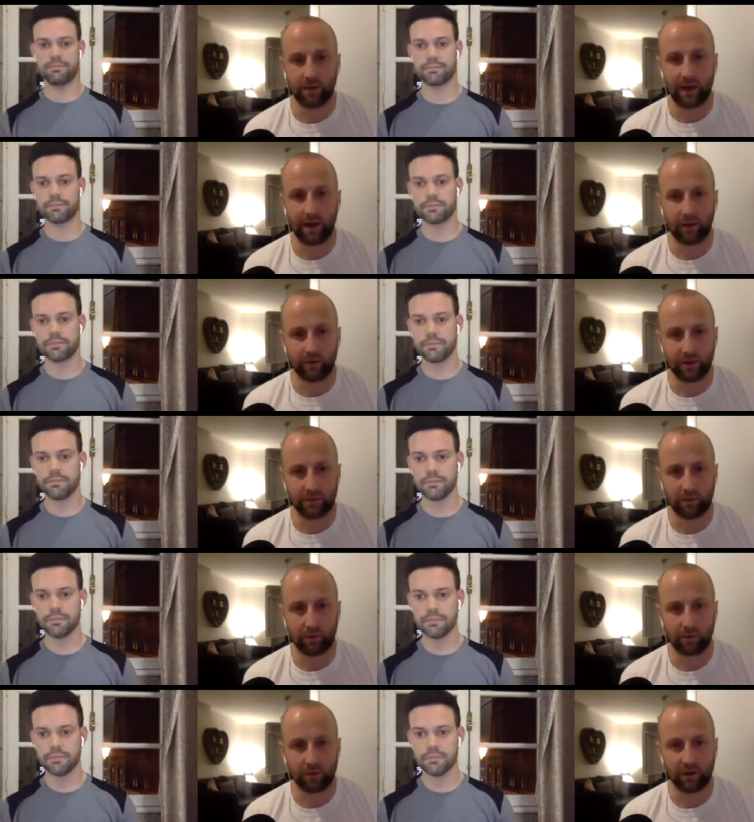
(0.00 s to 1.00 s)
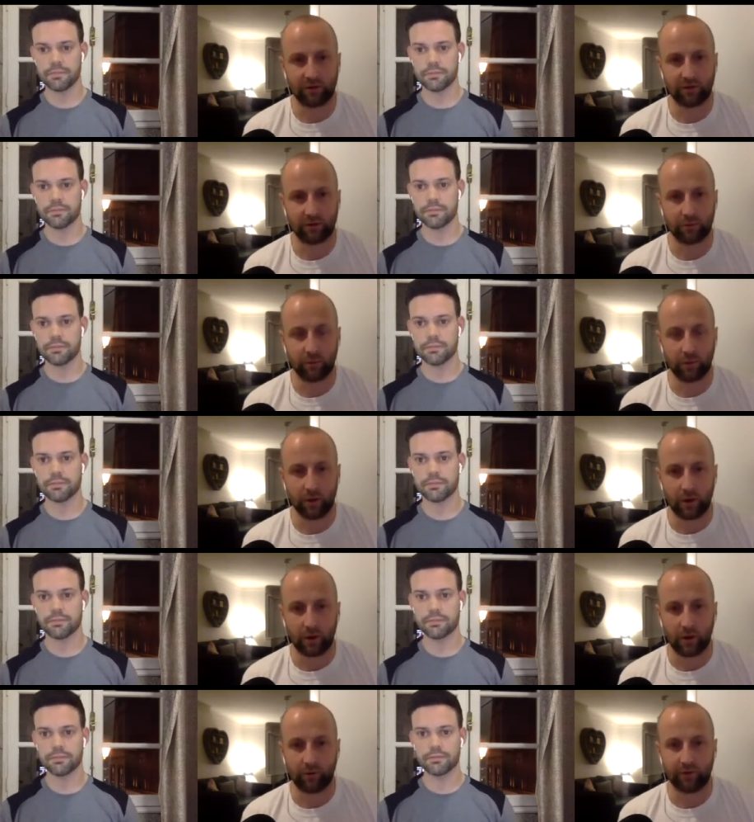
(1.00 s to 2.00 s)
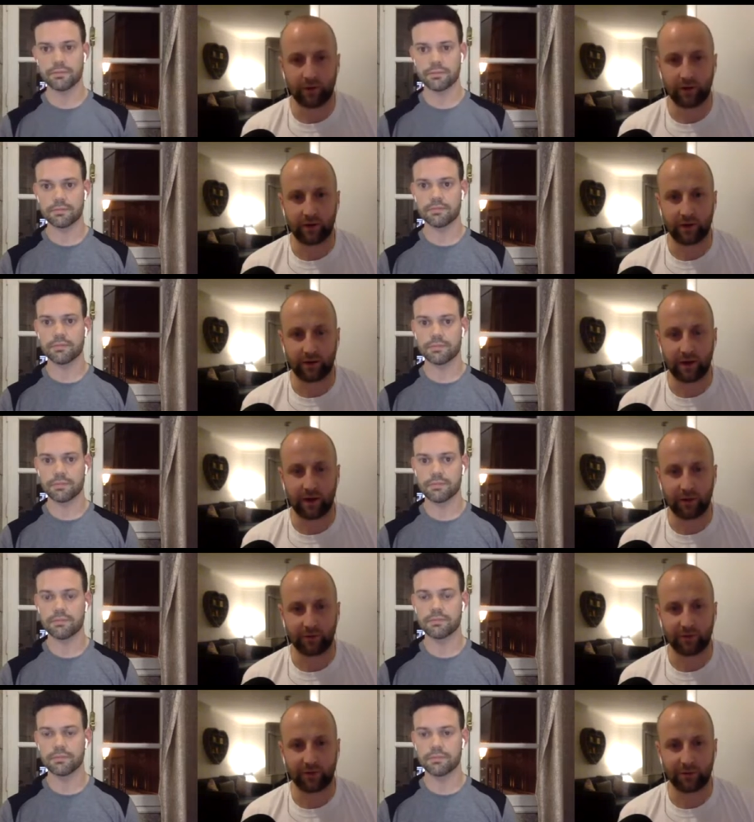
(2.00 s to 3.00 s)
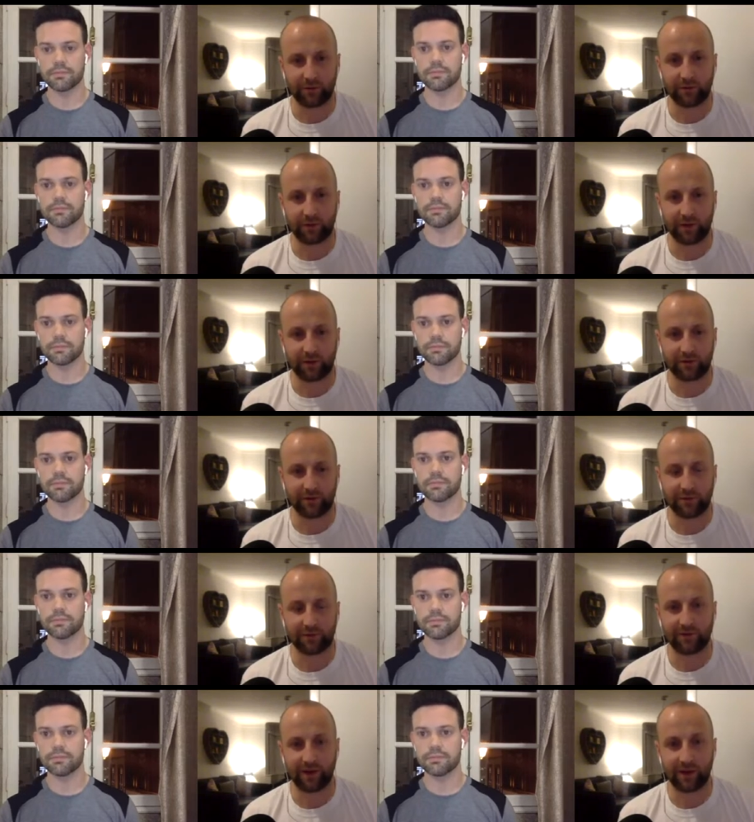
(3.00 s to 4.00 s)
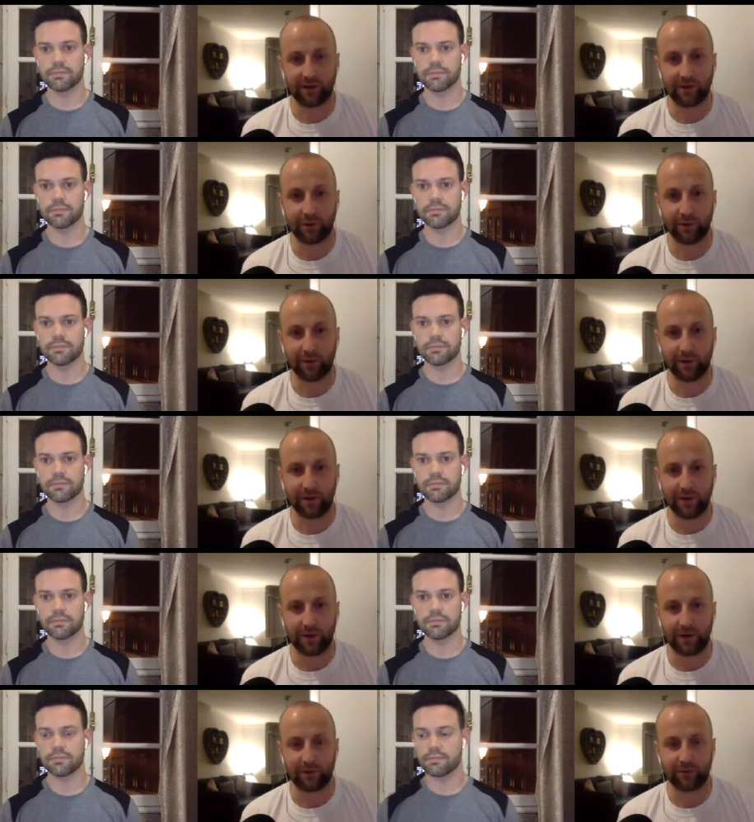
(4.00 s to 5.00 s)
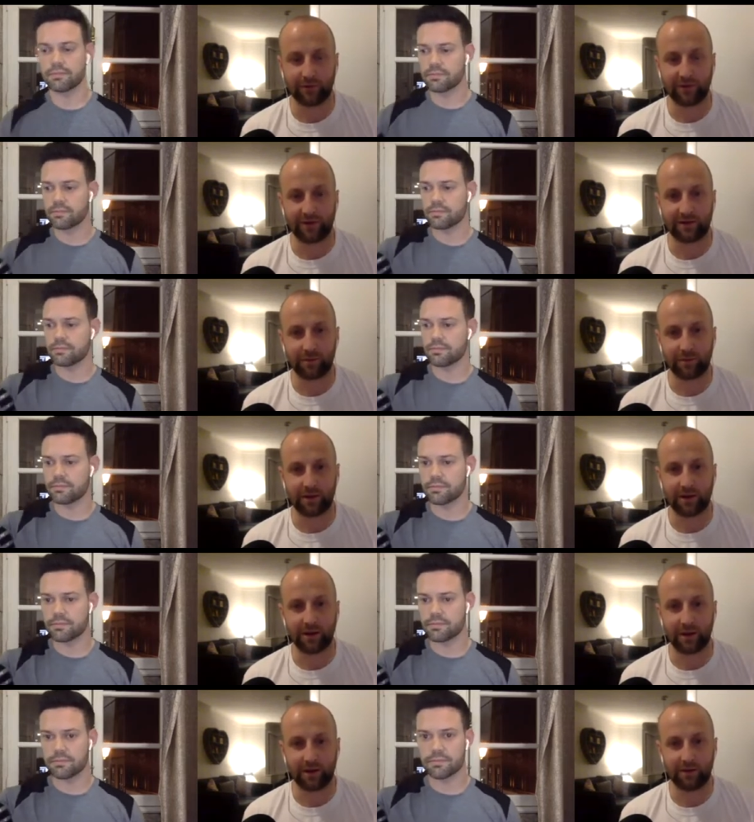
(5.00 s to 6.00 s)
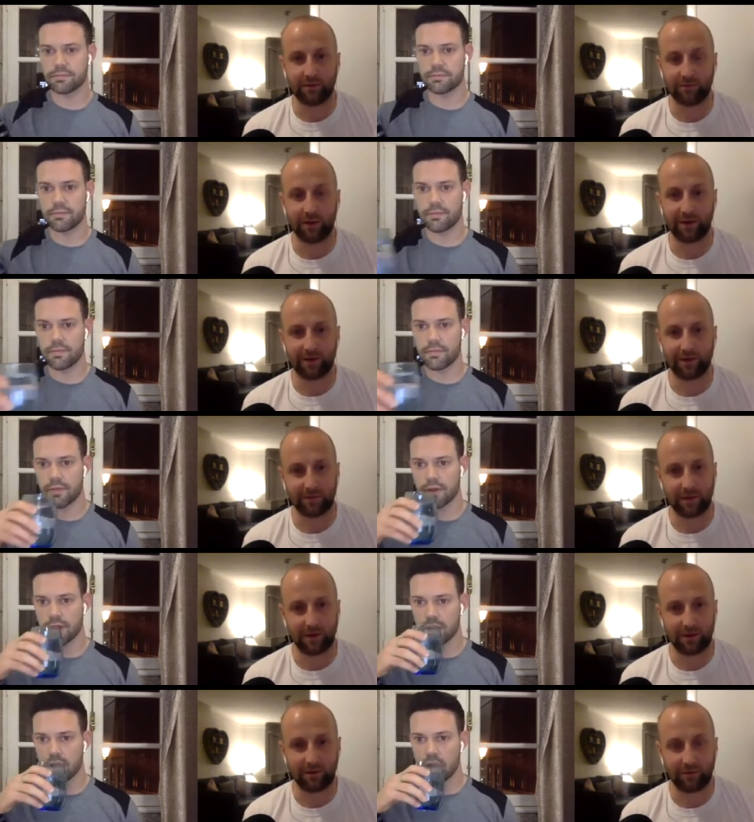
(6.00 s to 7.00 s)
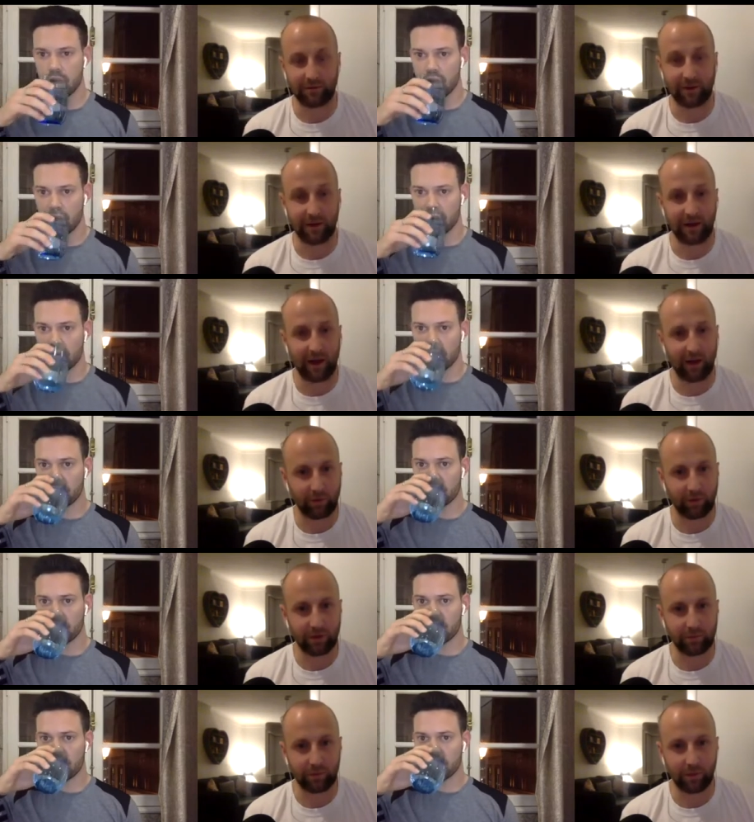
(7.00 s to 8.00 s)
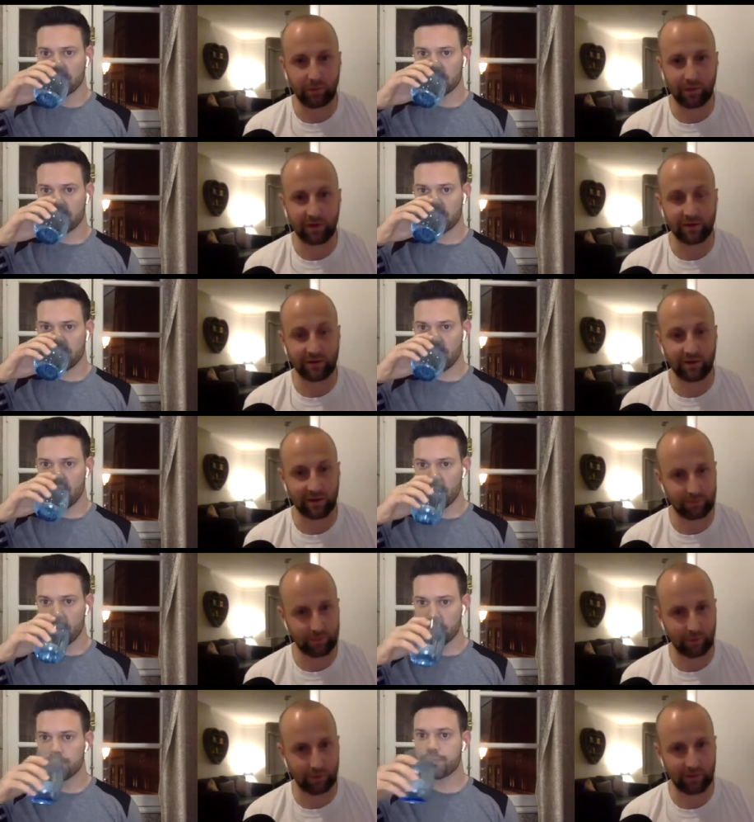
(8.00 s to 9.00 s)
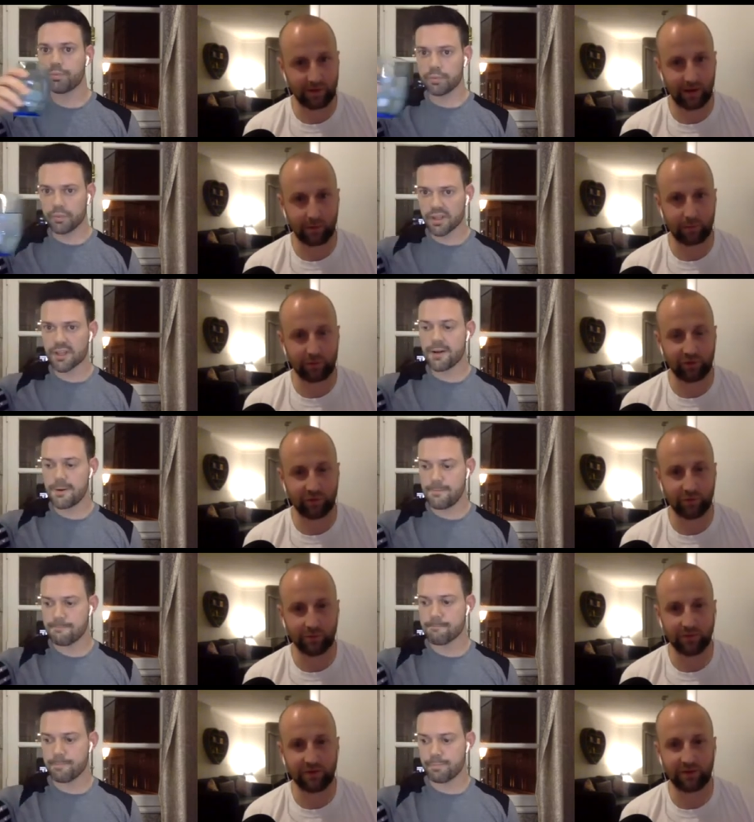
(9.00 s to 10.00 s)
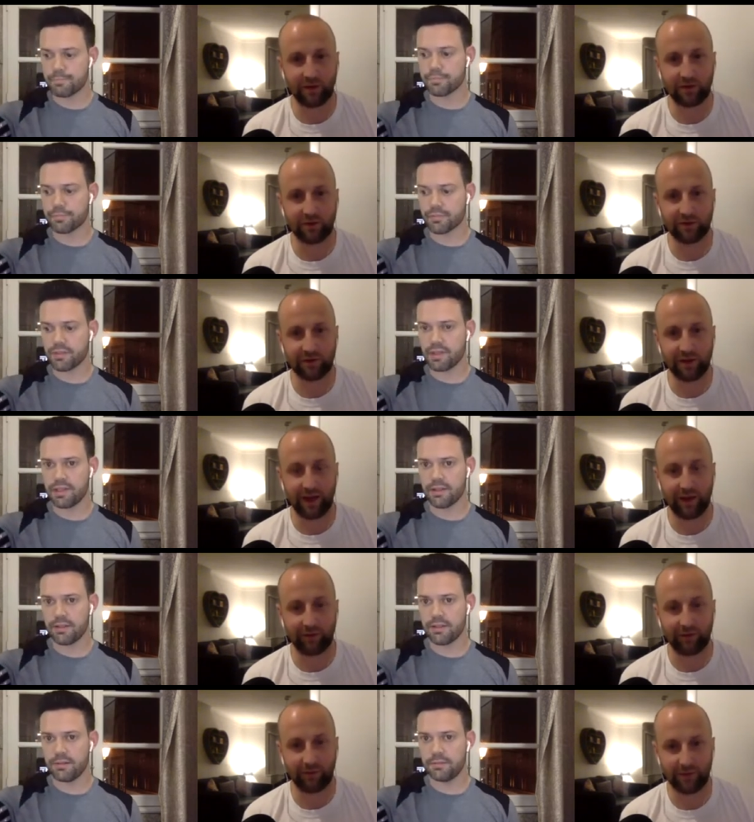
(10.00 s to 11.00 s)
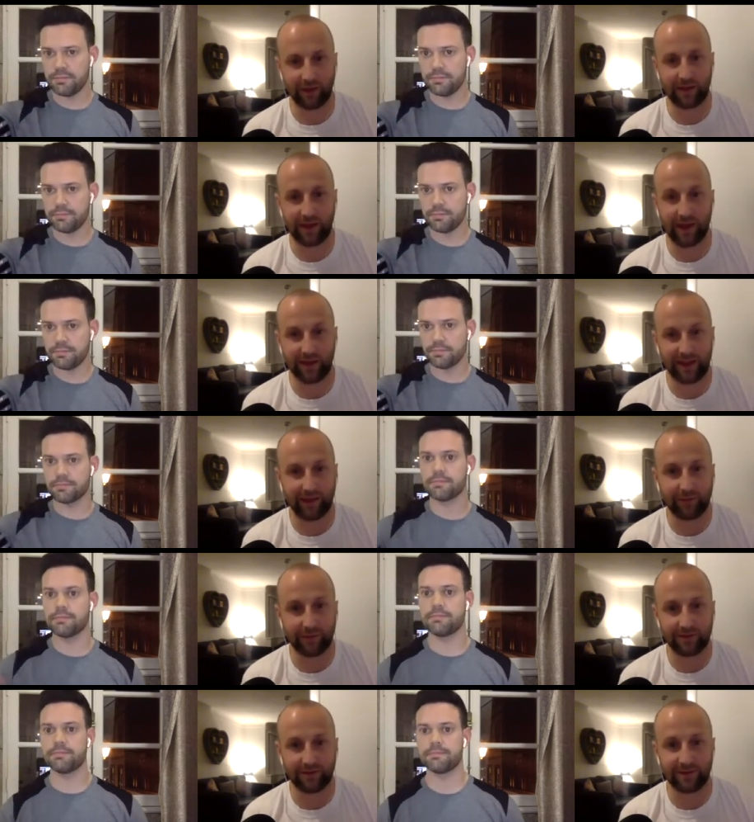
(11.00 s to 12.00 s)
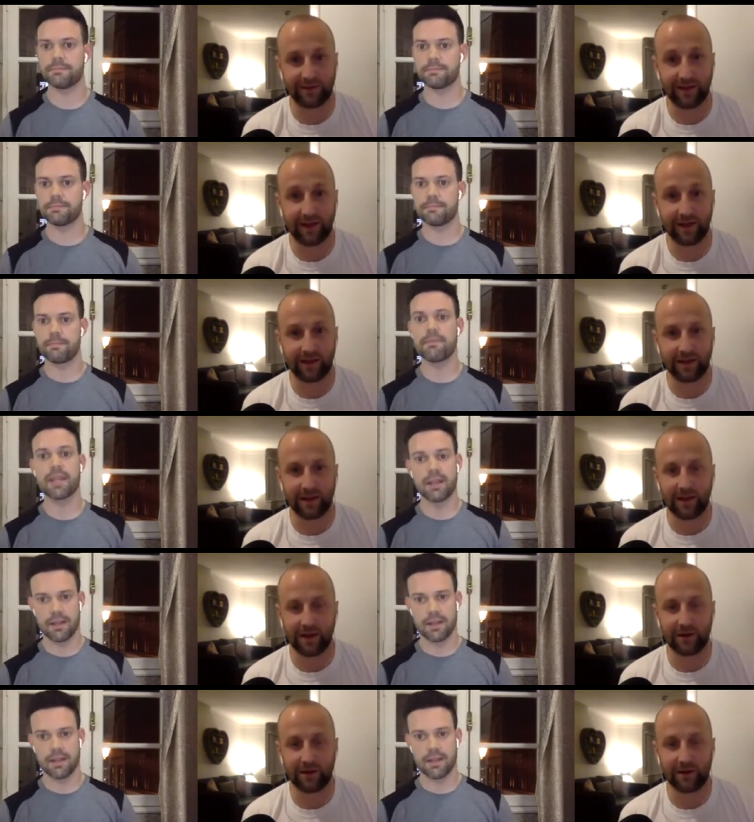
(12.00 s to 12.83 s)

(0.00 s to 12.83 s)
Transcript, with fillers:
Speaker 1: elderly population, but obviously that obviously comes with that sort of side note that it does need to be in relatively fit and healthy populations at this moment in time. I presume the research isn't uh, like and the evidence isn't there in